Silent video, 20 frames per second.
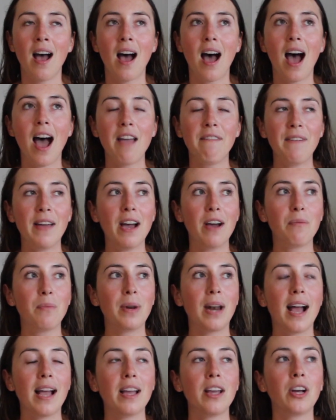I found
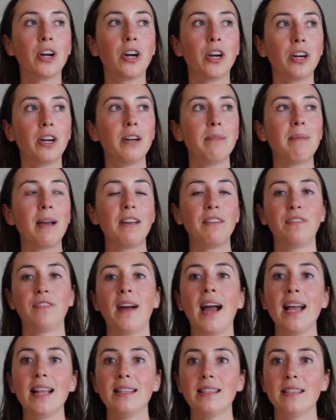when I heard my
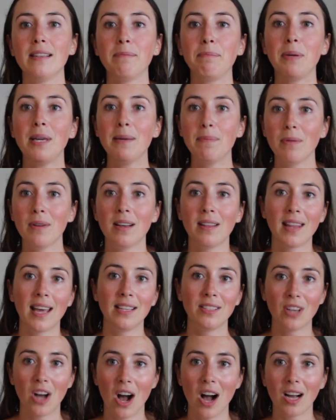friends and people
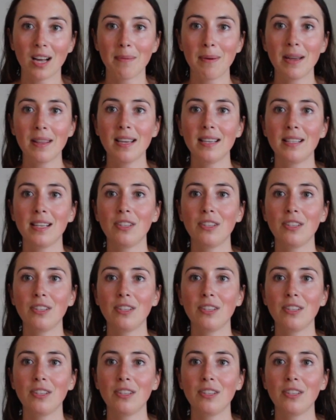online talk about this,